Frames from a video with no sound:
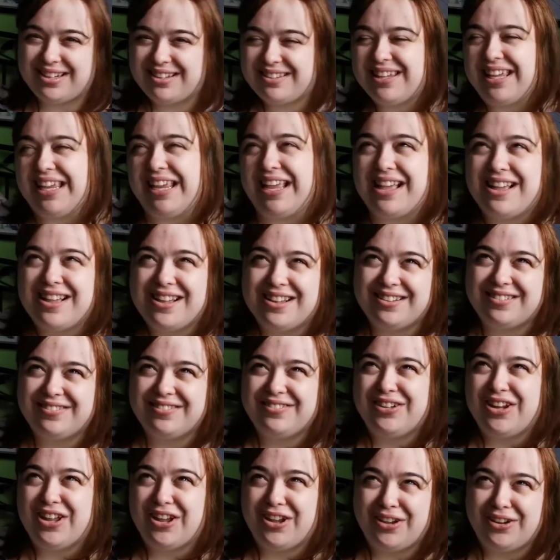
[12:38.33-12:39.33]
It's like, oh
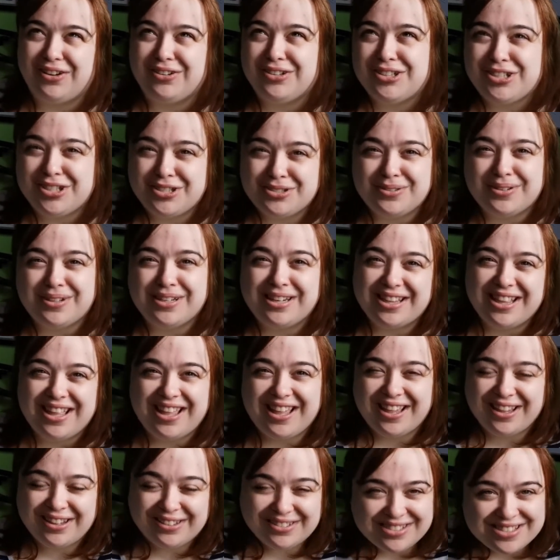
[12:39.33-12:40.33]
no, she's one of
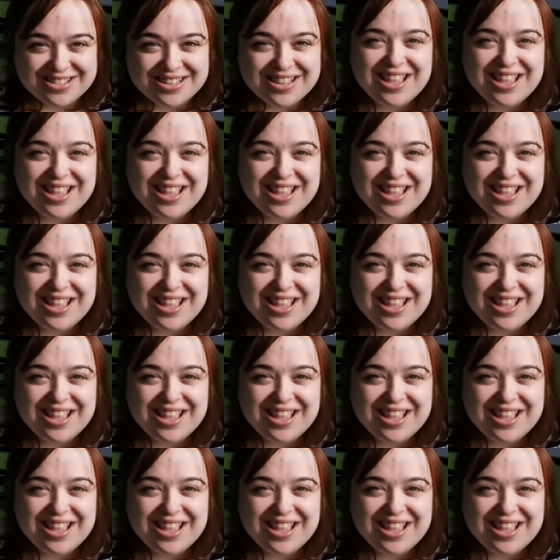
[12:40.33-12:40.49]
those.